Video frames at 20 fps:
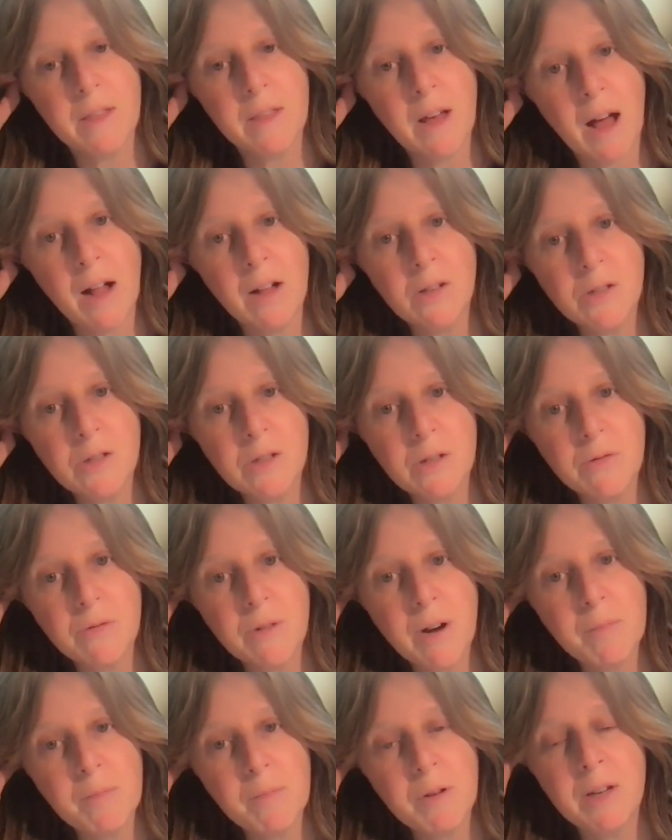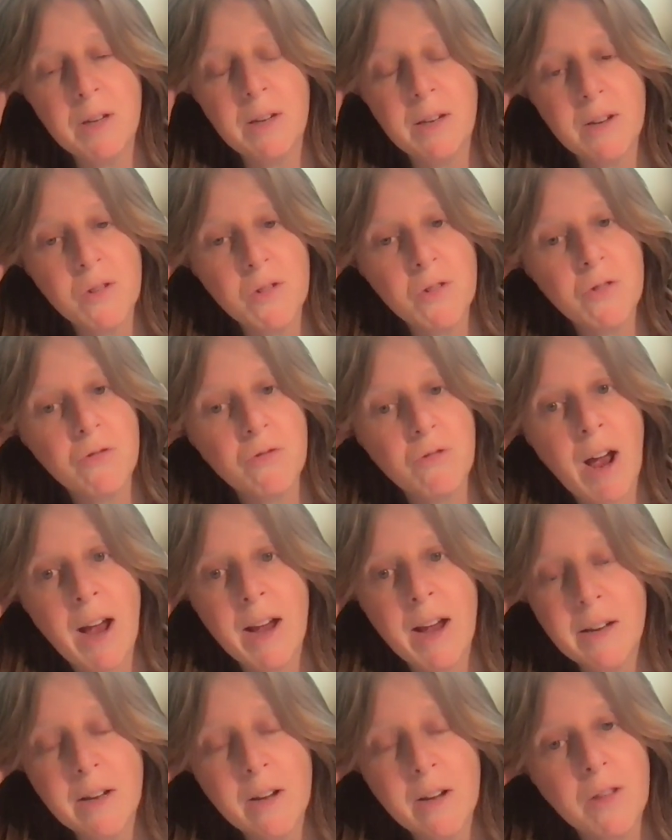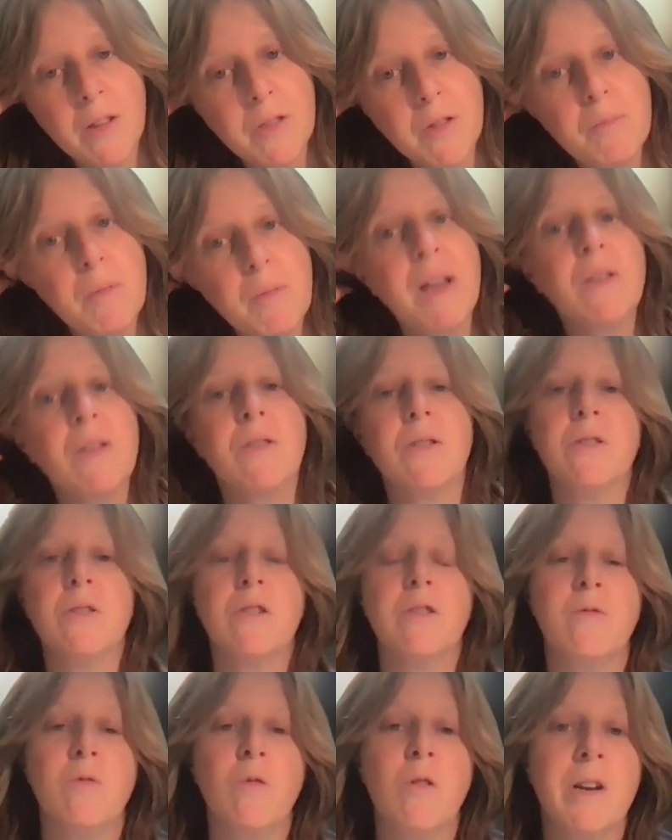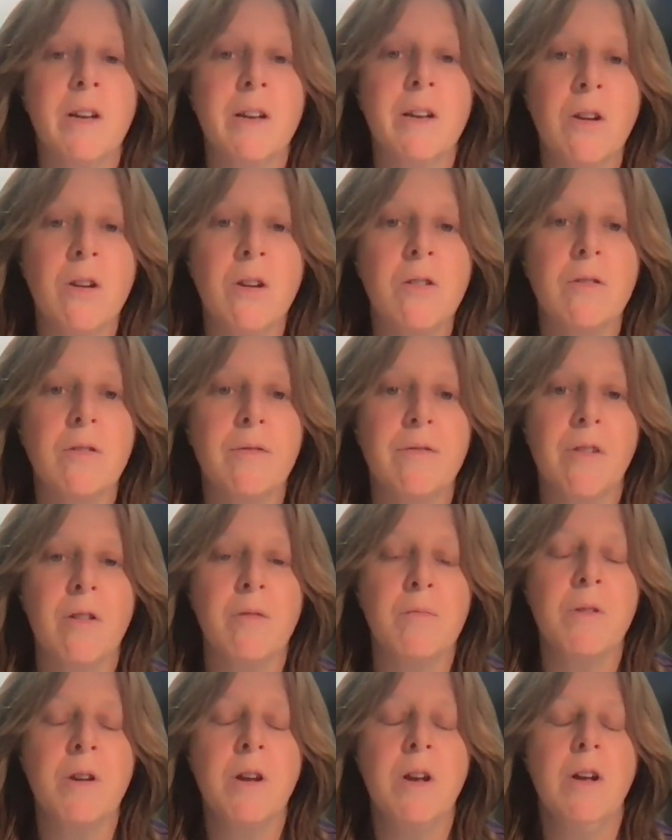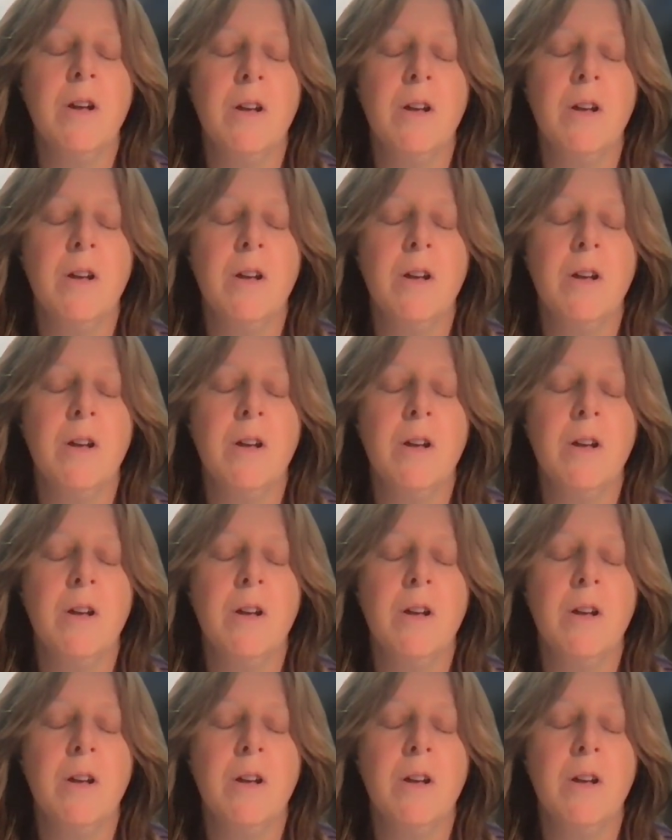the Alter Rebbe is writing on the basis of what he learned from